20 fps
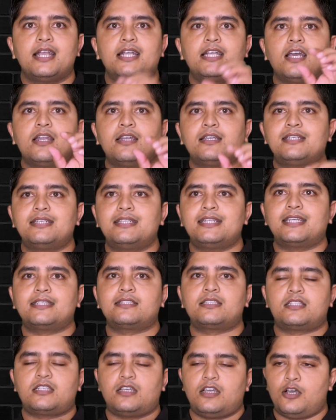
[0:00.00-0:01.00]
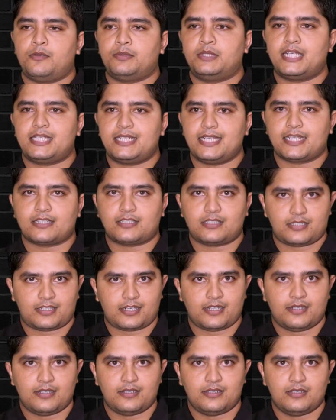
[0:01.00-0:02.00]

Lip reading: context of the text,